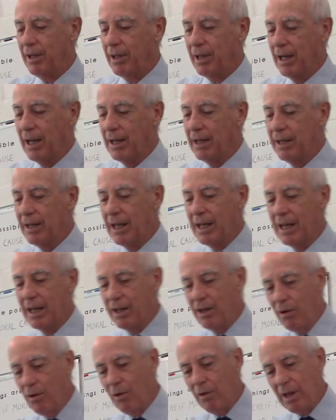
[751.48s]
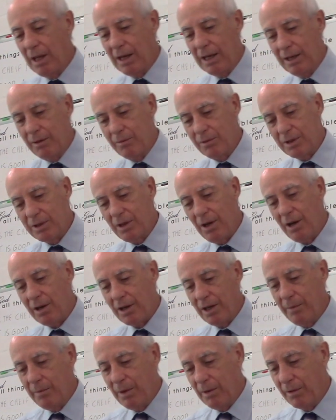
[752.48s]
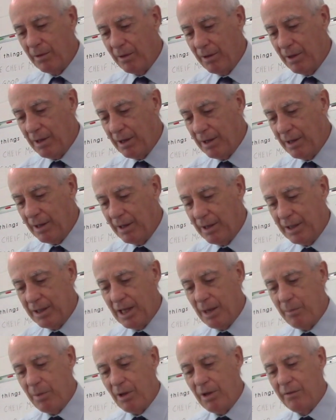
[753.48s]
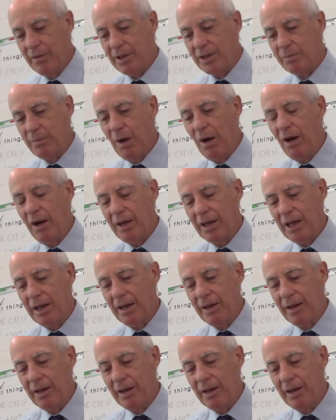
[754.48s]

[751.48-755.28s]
And they didn't know that he was talking about the temple of his body.